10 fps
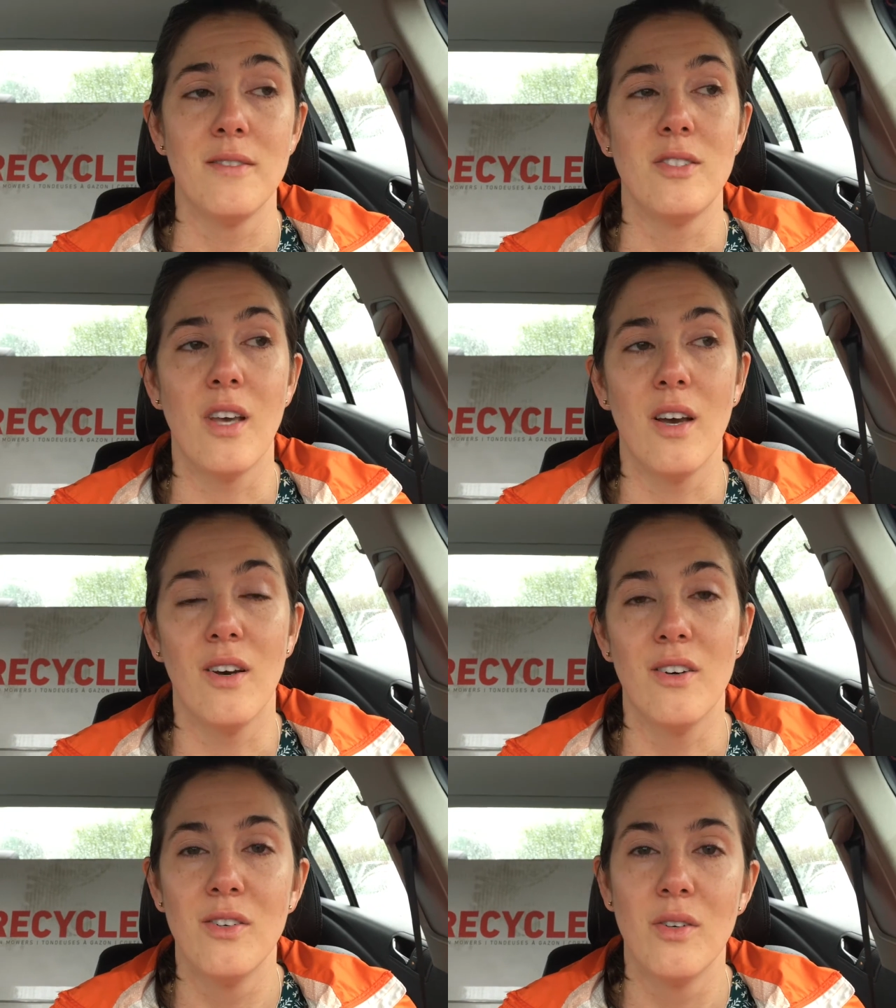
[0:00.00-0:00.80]

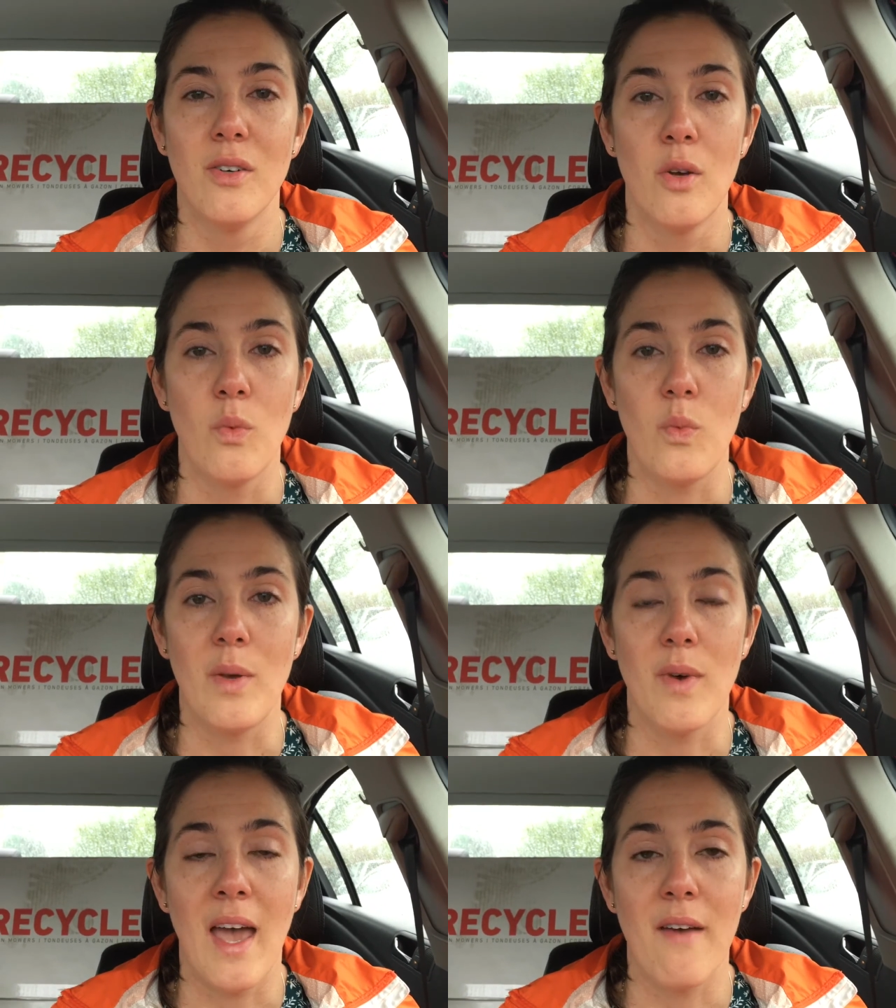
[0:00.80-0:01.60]
So we
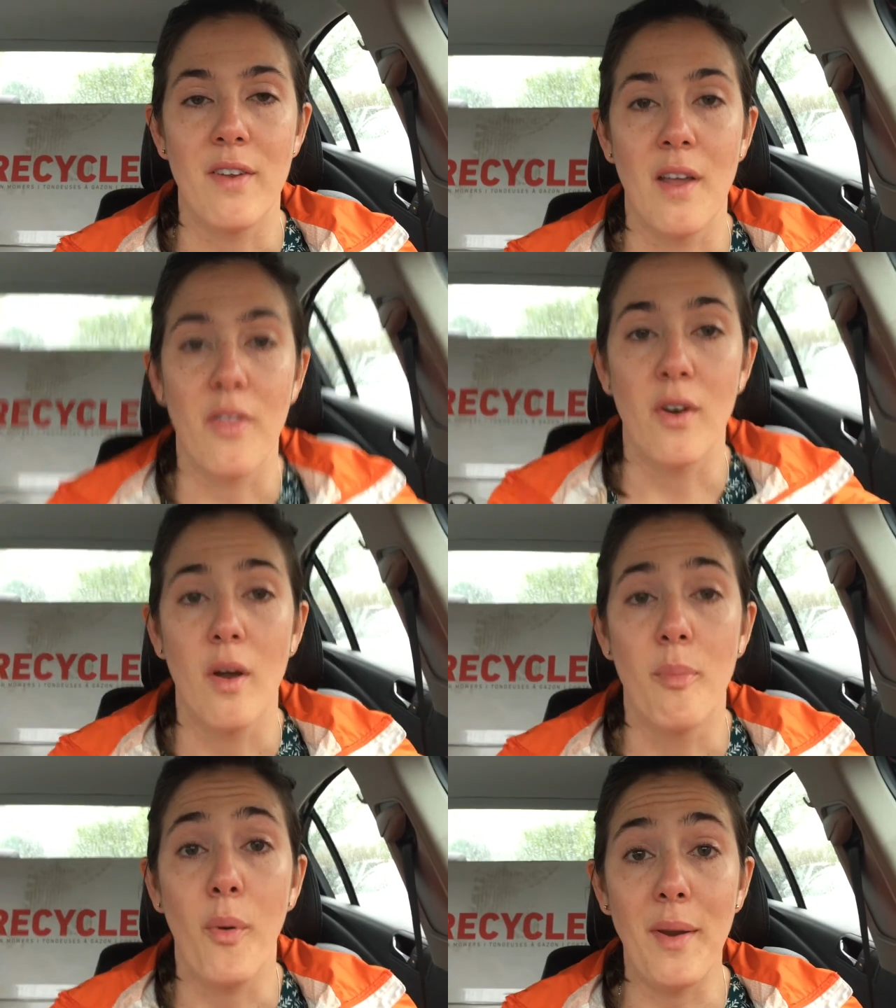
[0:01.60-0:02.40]
will have another
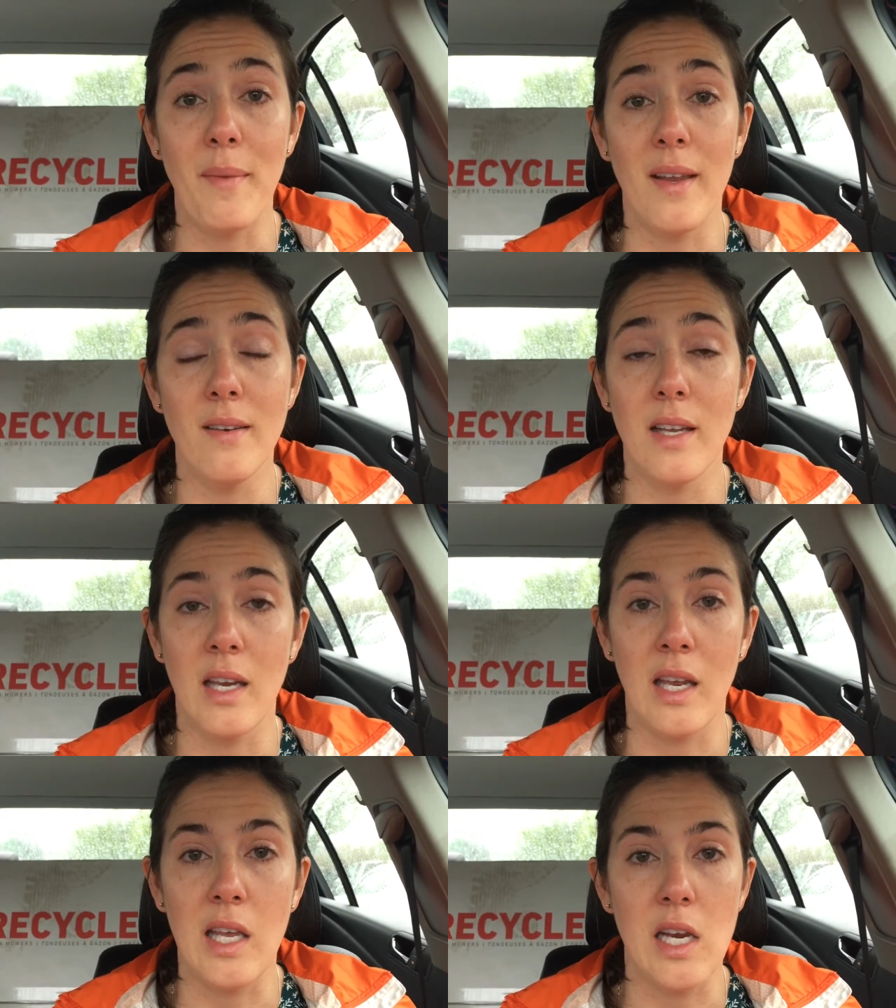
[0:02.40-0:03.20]
appointment in
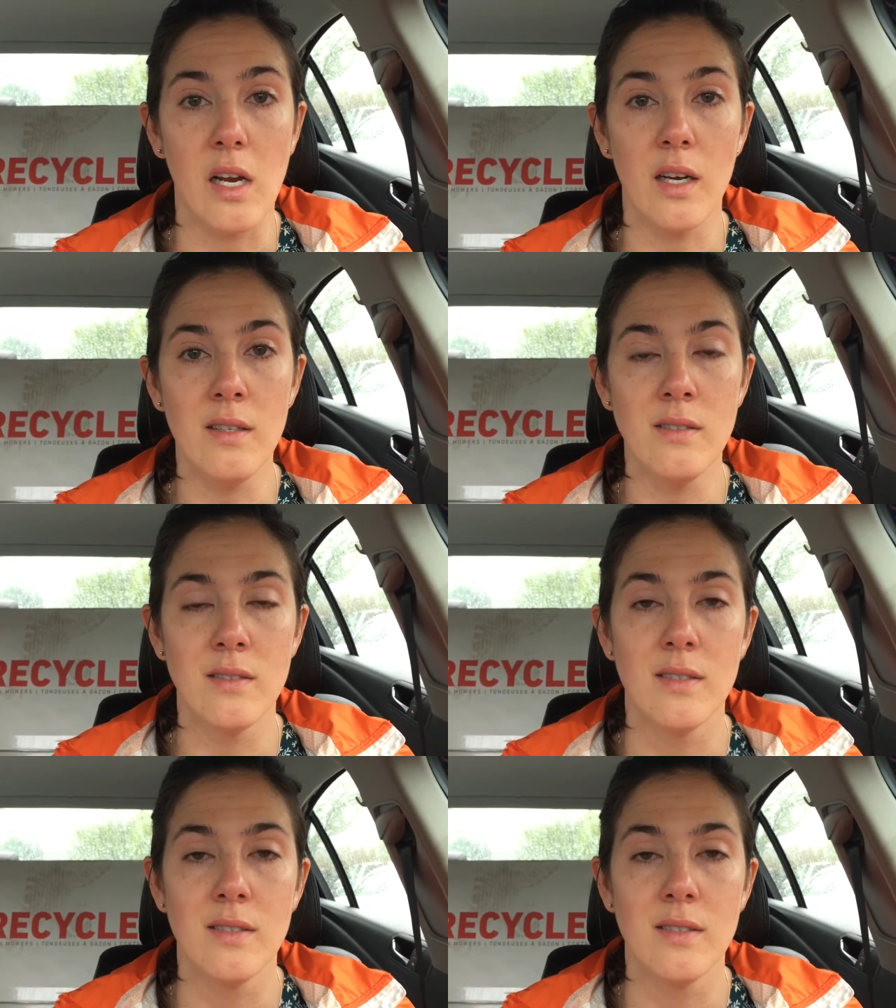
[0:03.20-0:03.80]
a year